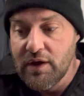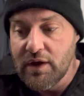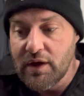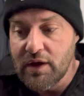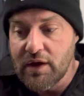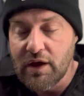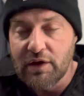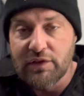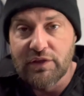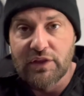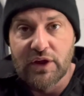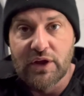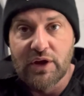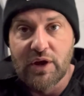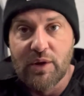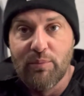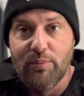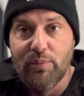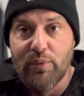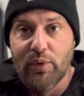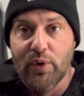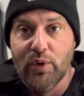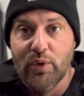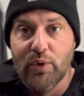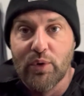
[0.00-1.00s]
I think I
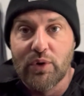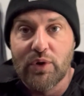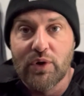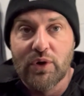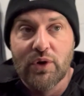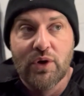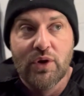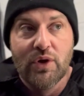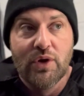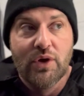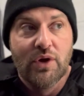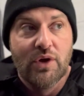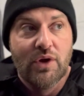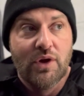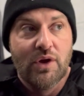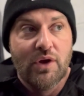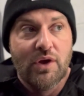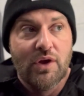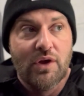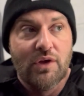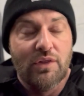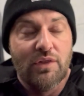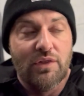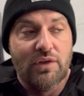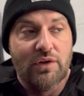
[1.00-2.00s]
broke
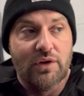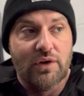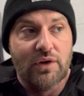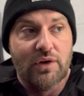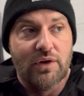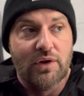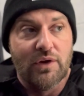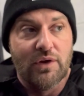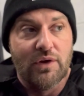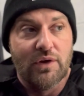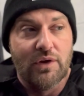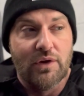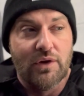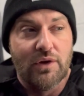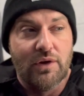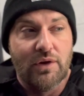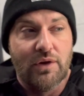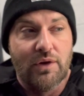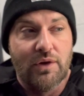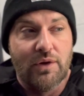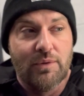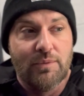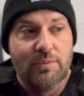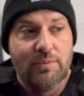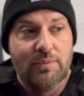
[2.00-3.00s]

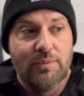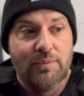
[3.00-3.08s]
the